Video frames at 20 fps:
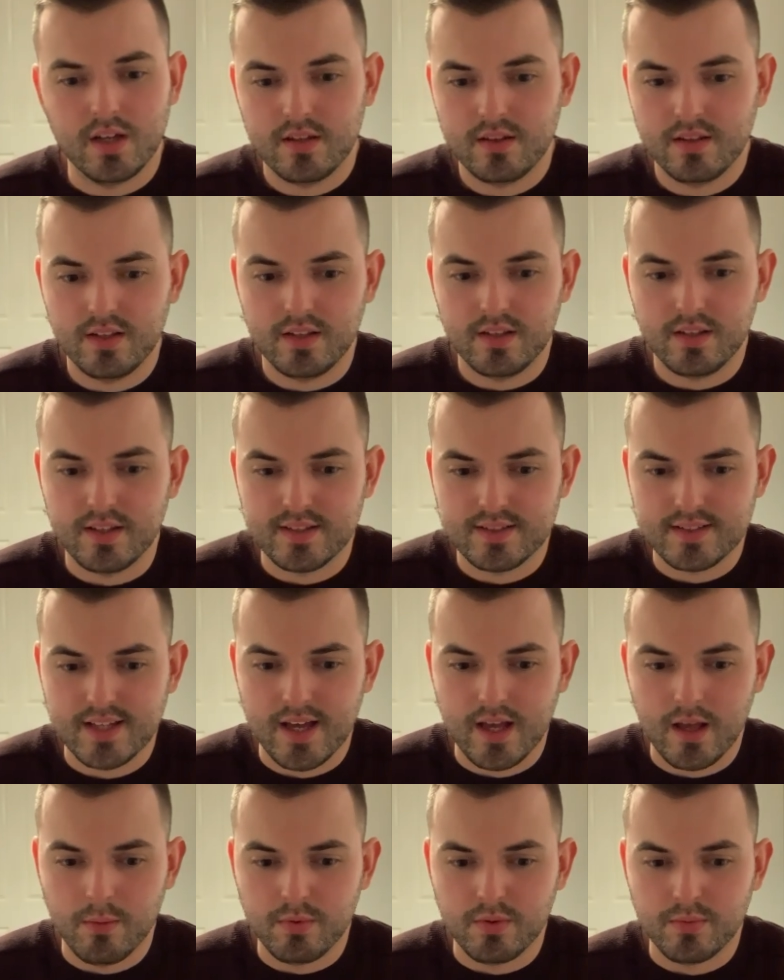I think this
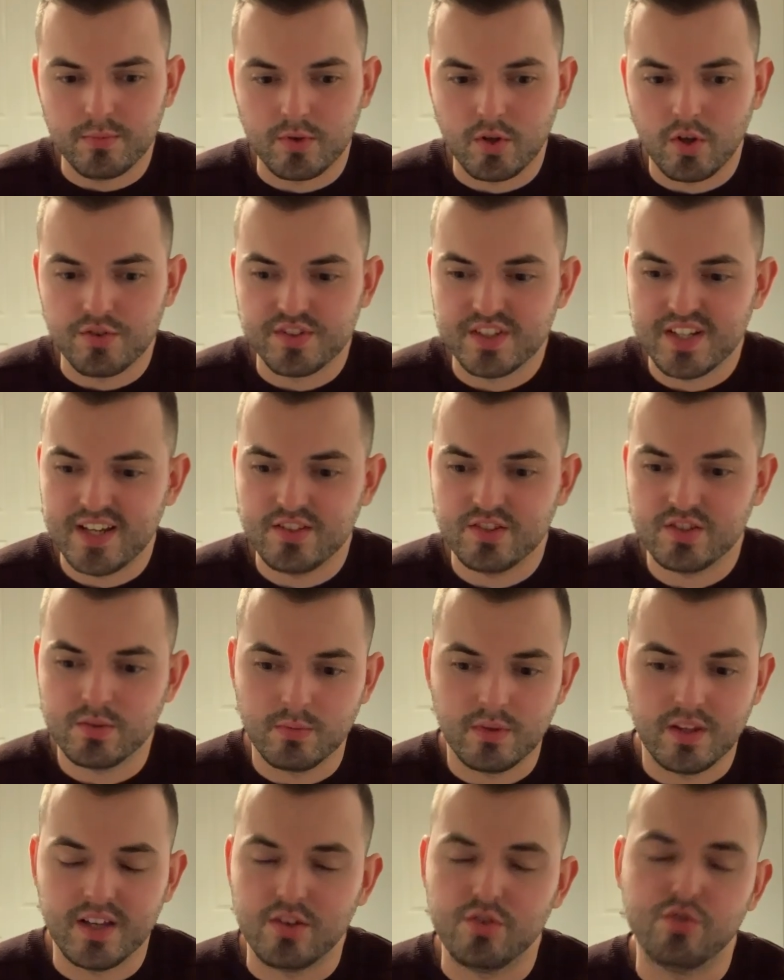album contains
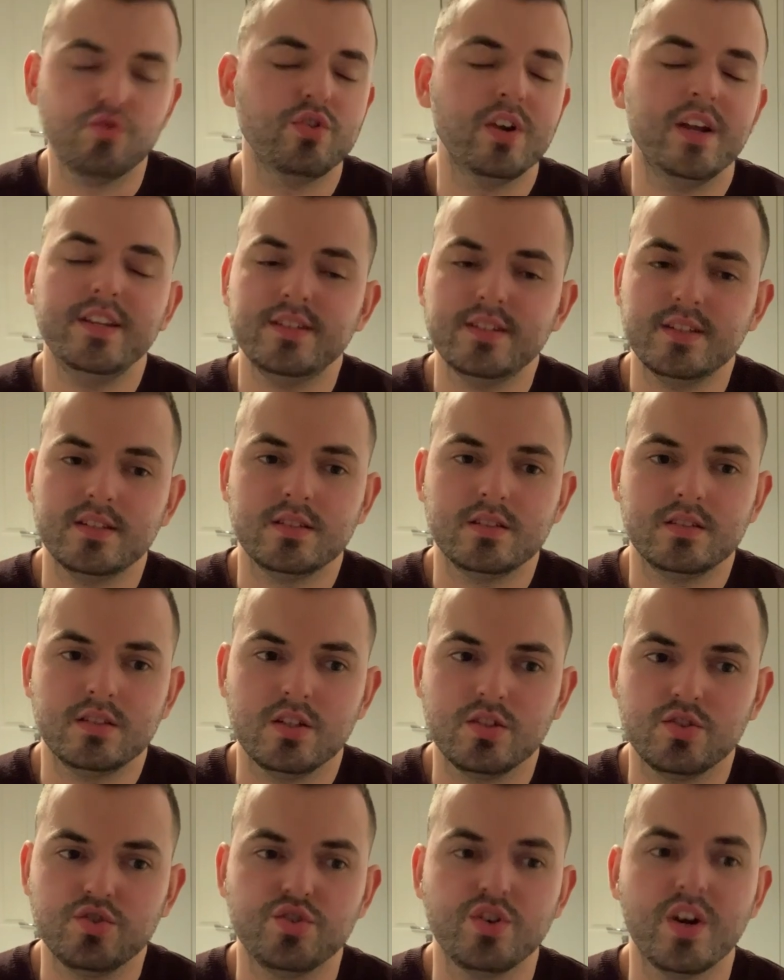some of their
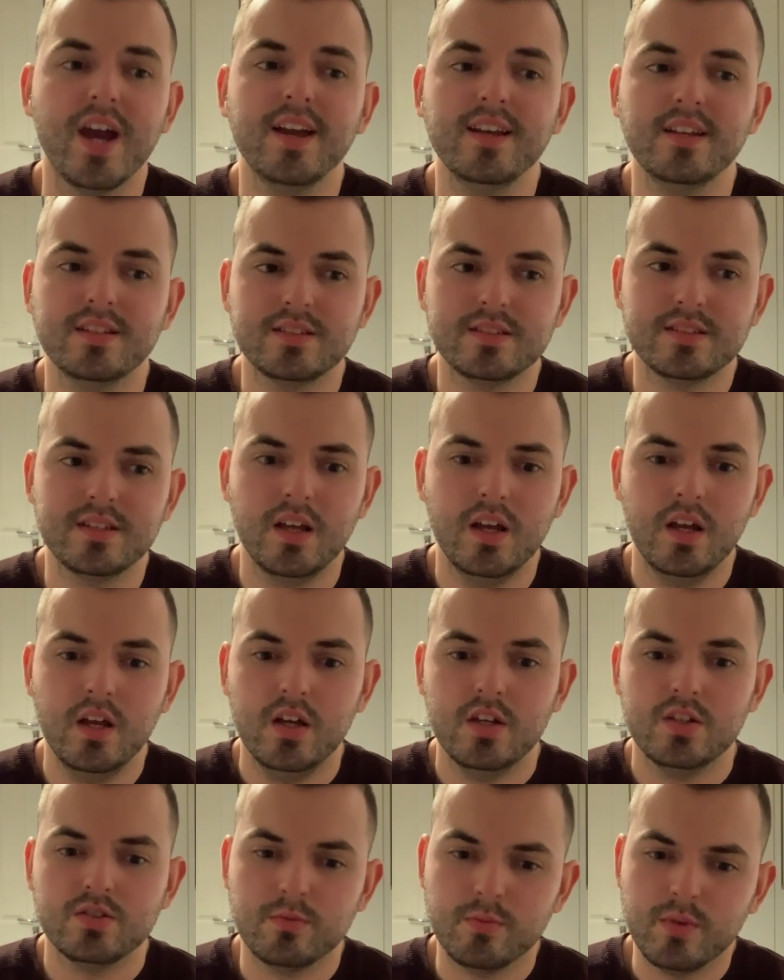greatest tracks,
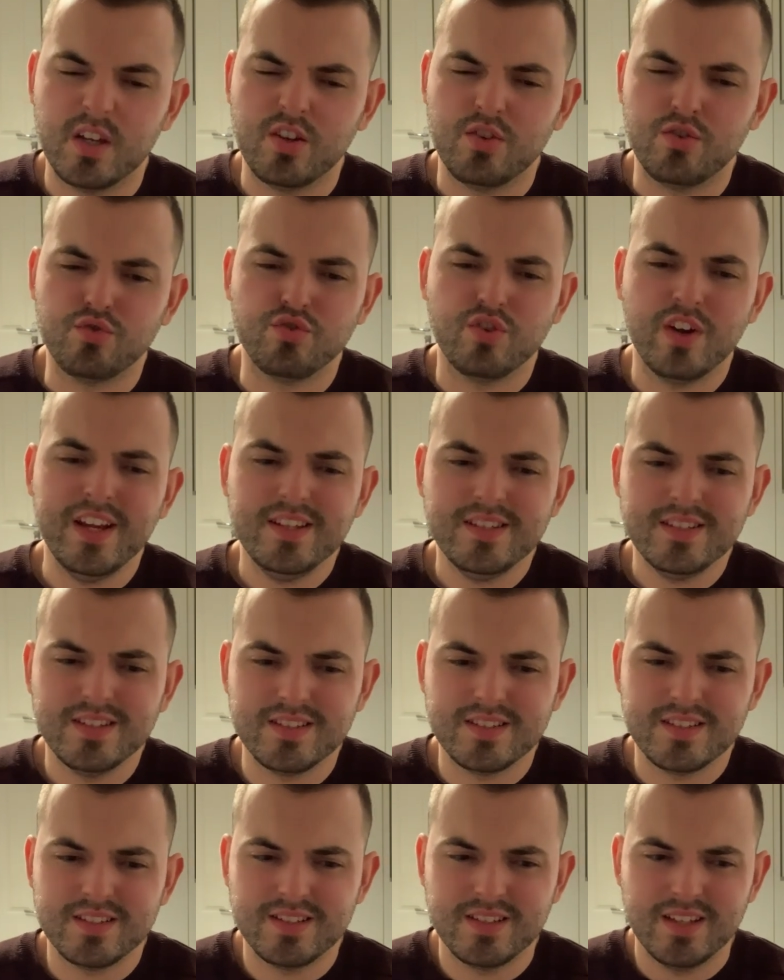some of their
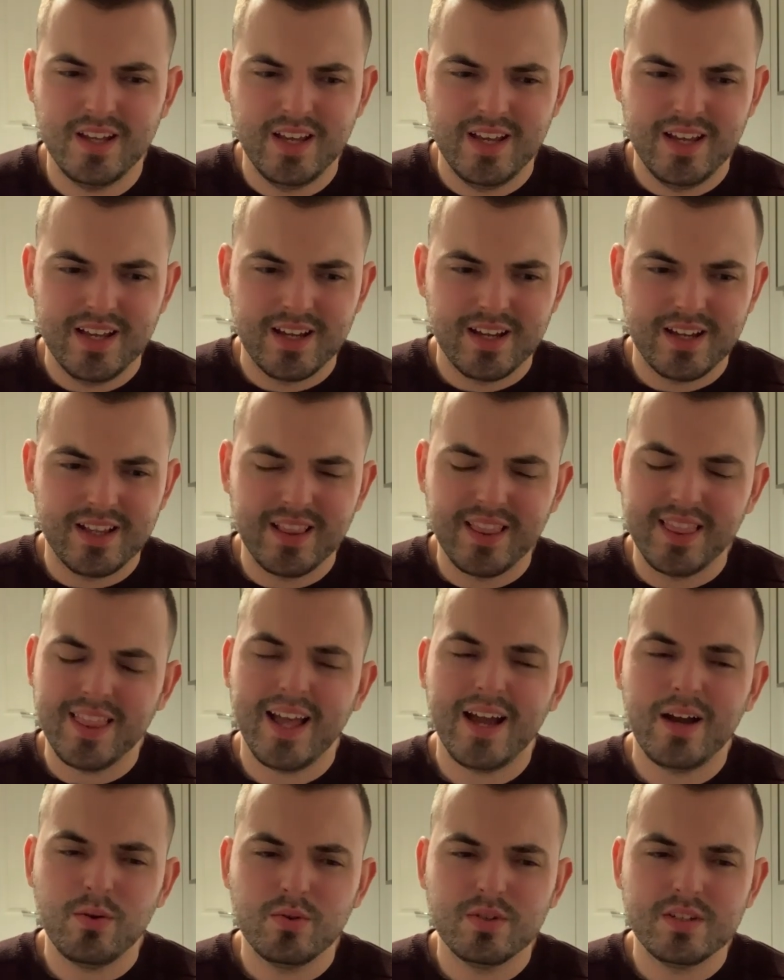greatest
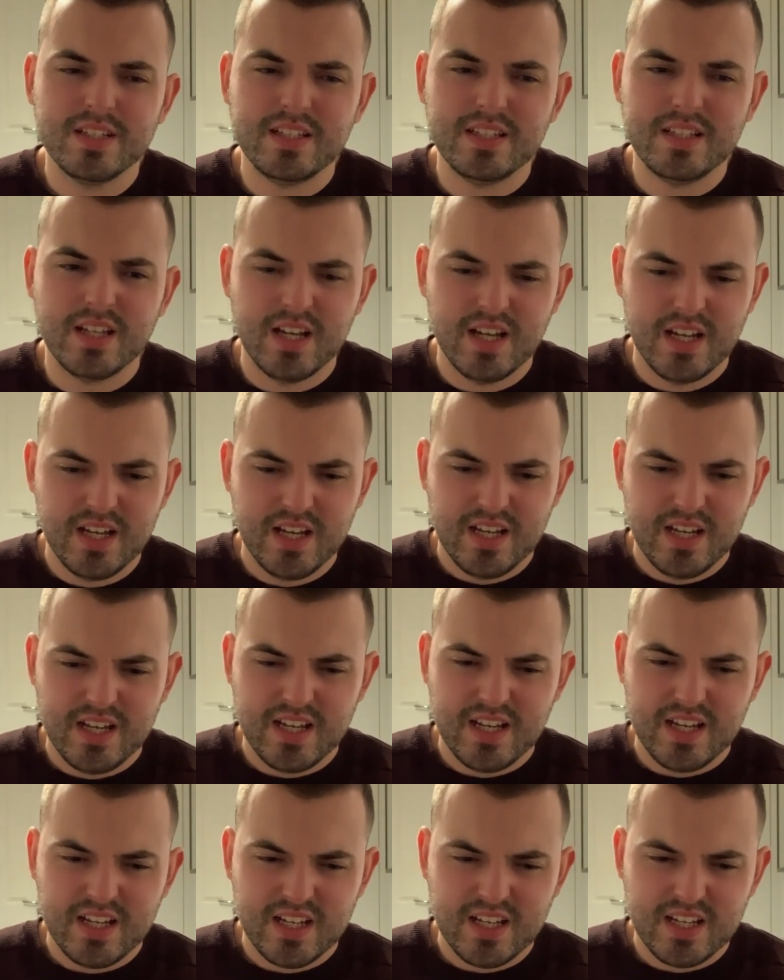cloudy,
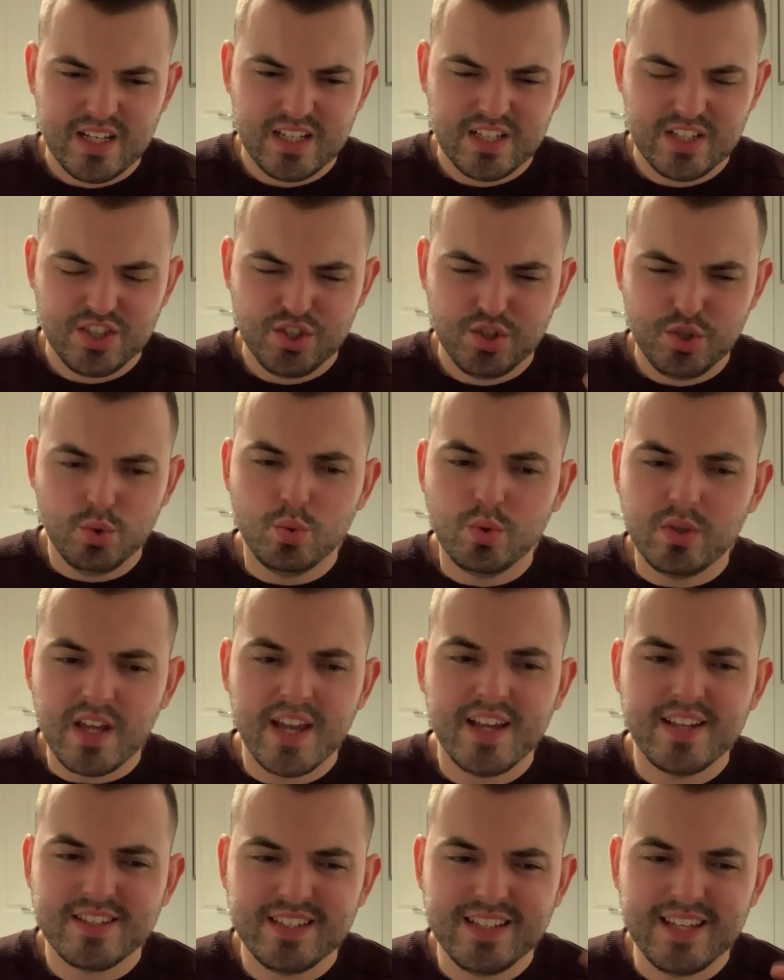uh,
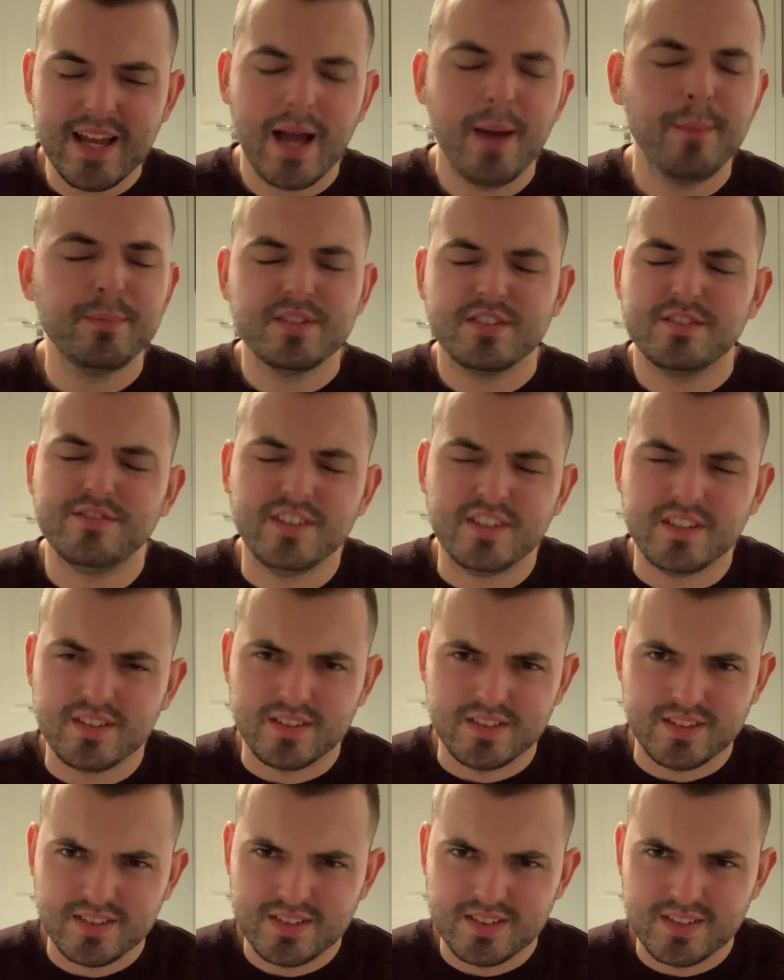shoegazy
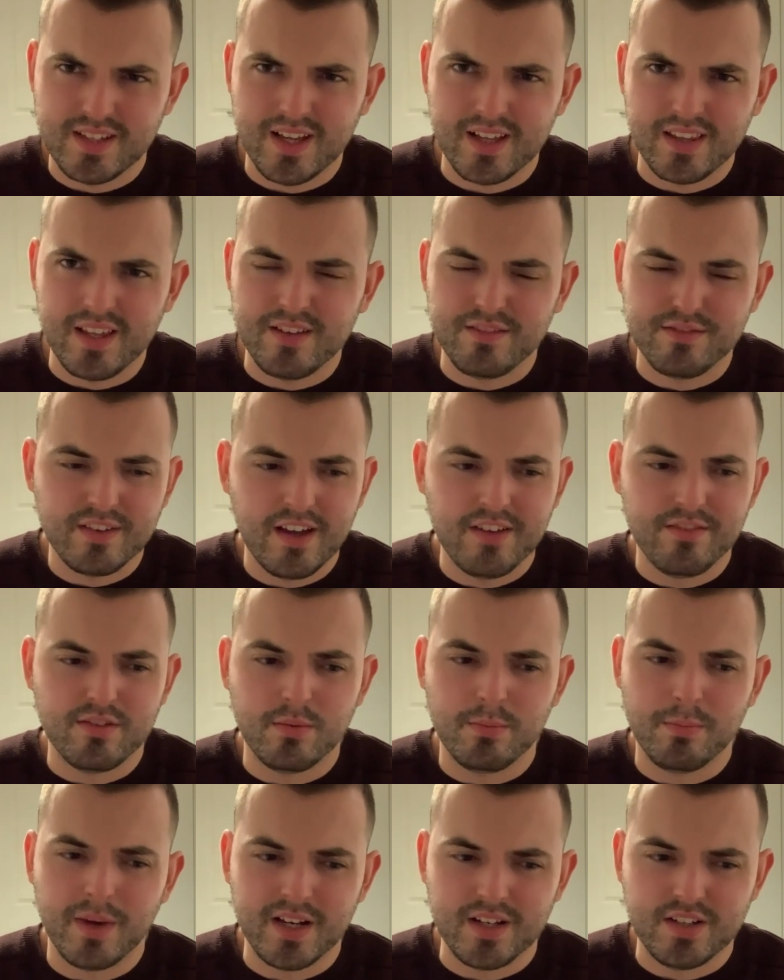atmospheres that they've
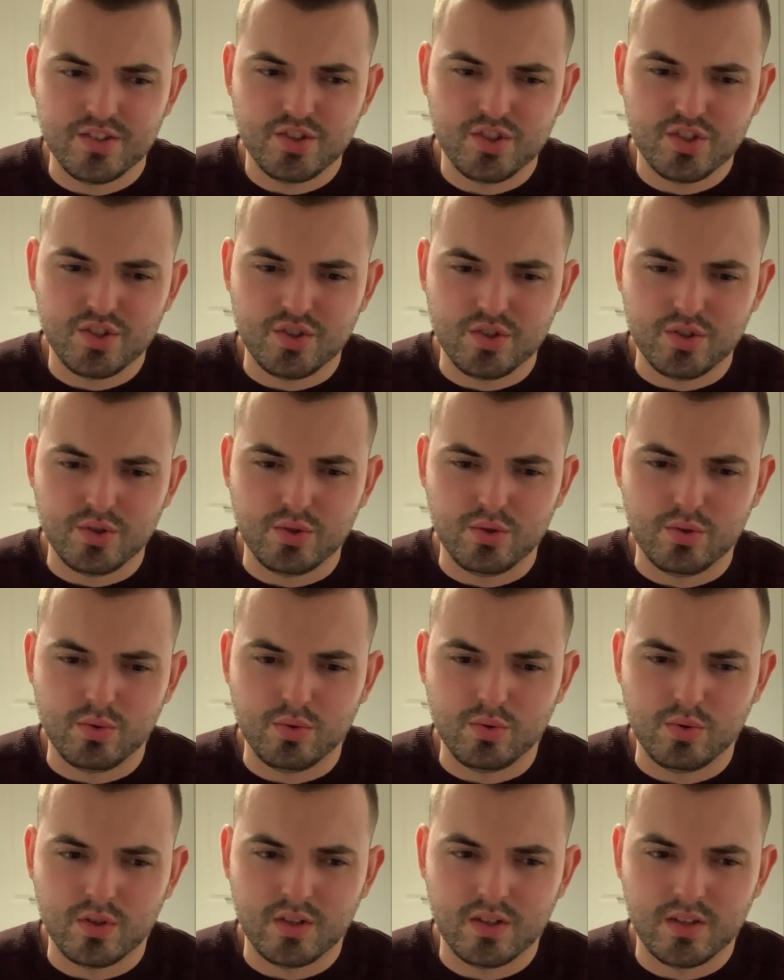ever managed
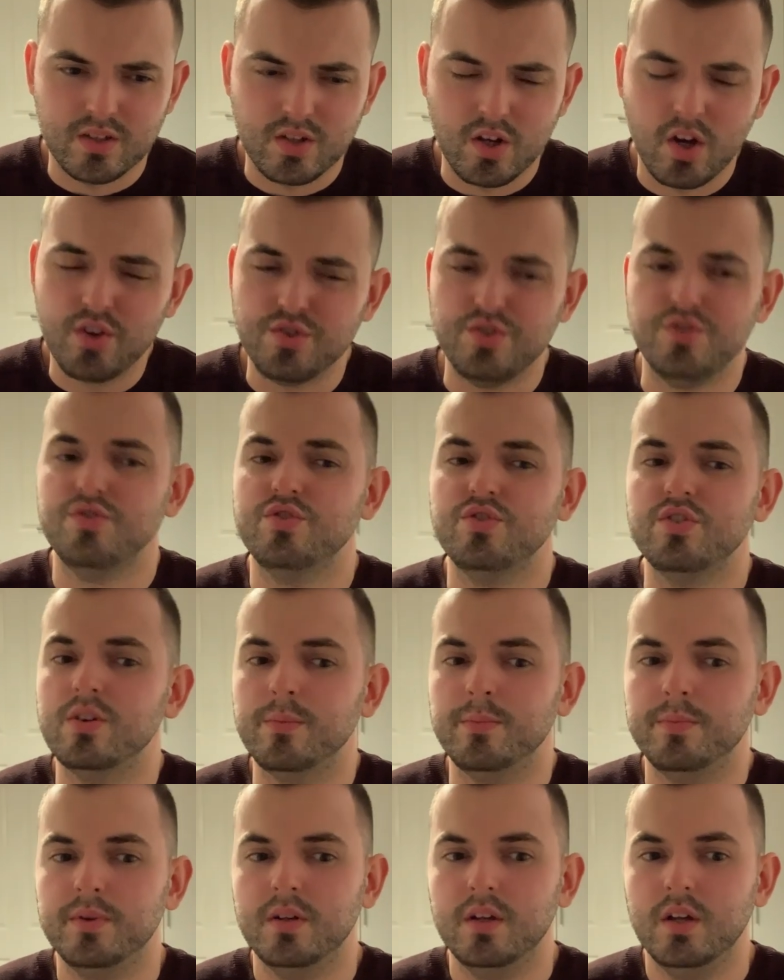to uh, conjure
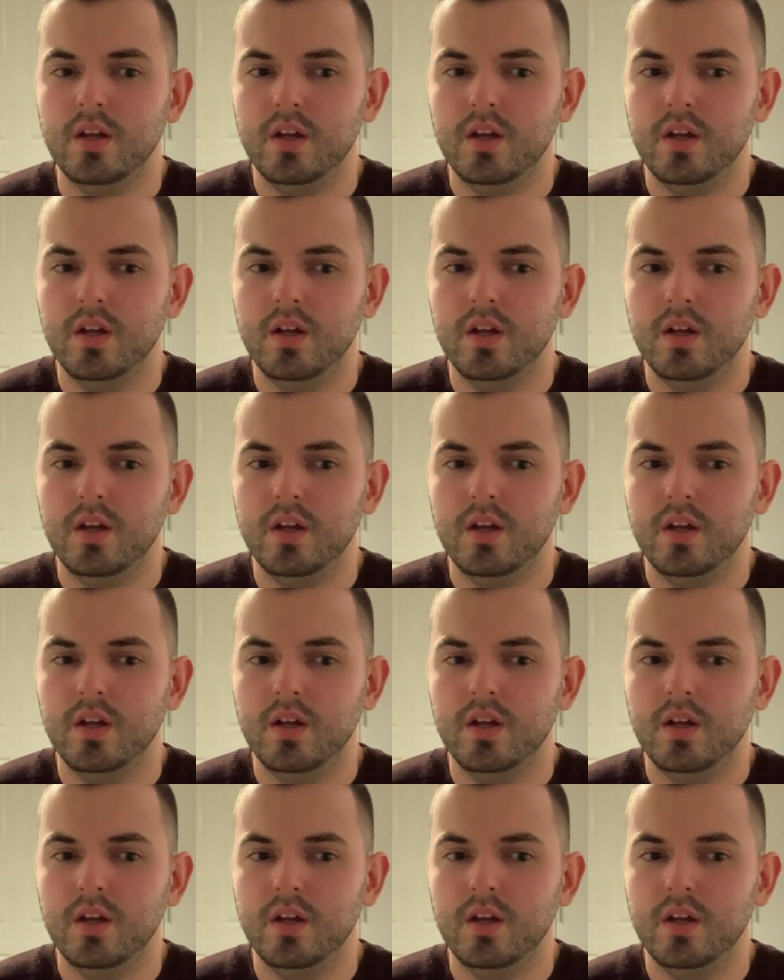up.